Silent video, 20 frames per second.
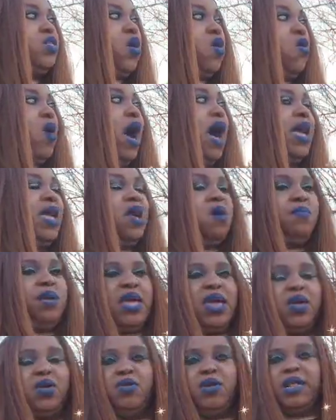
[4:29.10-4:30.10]
So I am
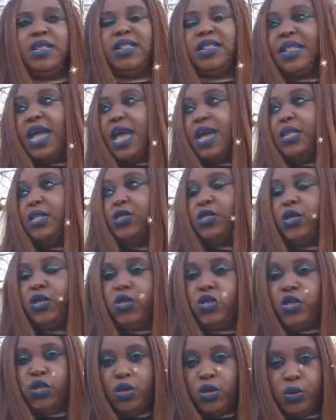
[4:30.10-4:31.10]
here to say to
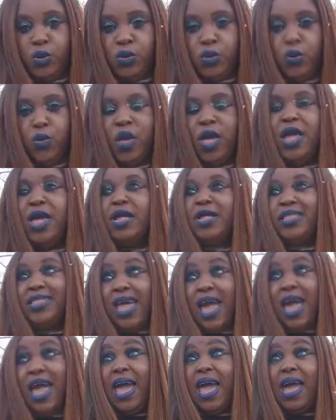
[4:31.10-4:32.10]
you
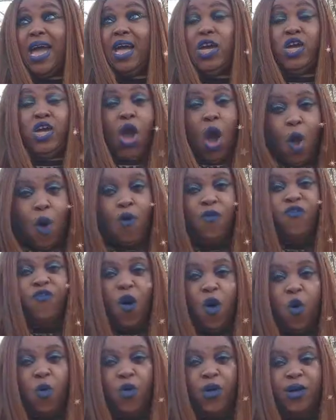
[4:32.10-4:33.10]
that go
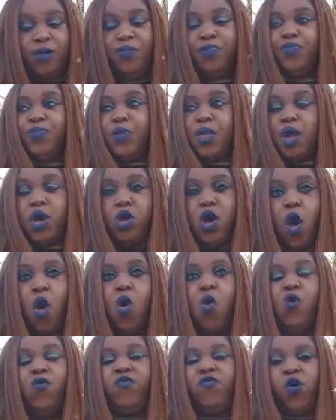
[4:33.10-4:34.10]
forward.
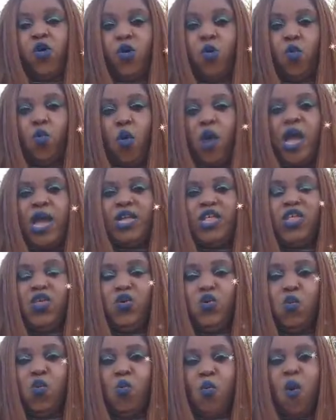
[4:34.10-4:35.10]
Go for what
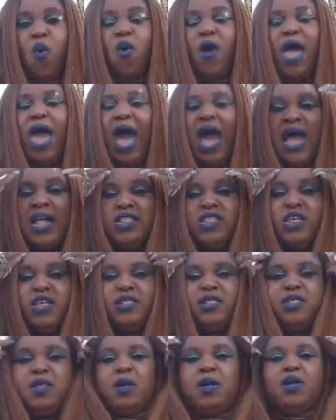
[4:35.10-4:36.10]
you want. I
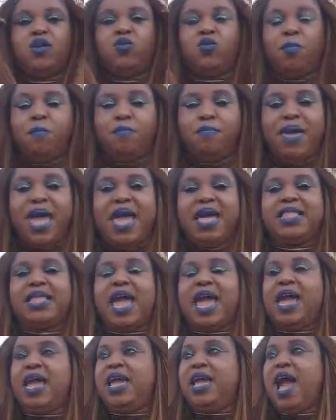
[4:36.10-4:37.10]
just met
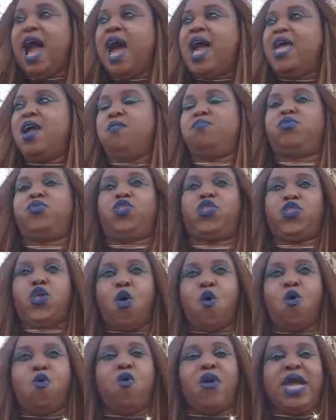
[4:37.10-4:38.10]
a, I am
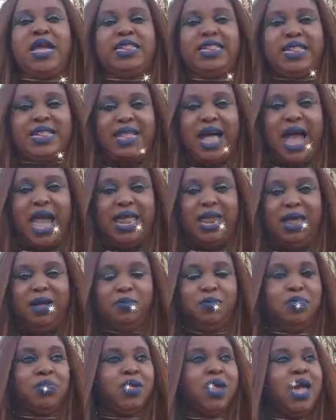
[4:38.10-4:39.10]
so
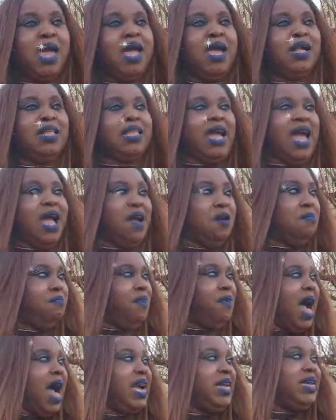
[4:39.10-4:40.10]
excited that
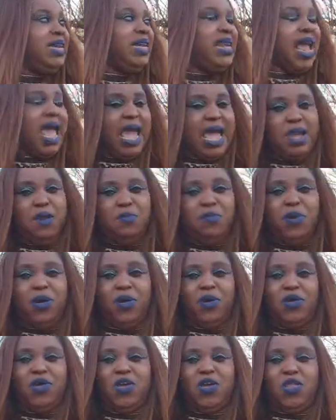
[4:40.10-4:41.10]
my
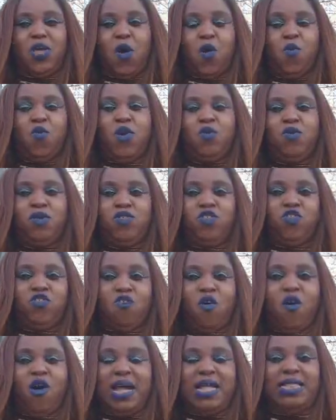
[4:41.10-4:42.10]
neighbor, you know, we were
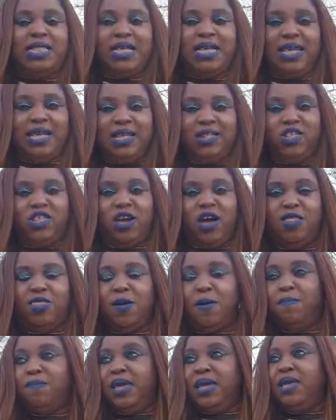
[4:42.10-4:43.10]
drawn to each
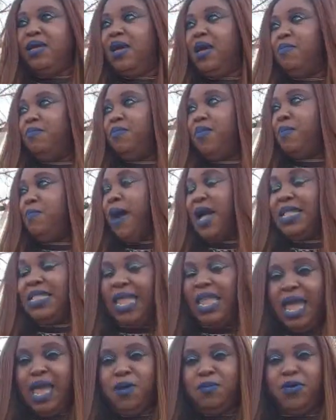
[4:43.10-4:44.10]
other, me and my
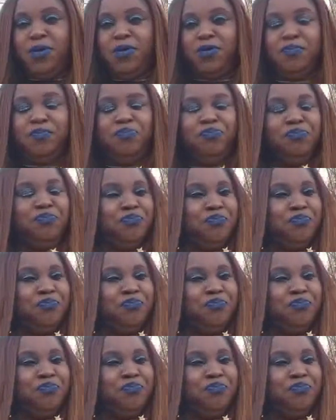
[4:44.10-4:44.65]
neighbor.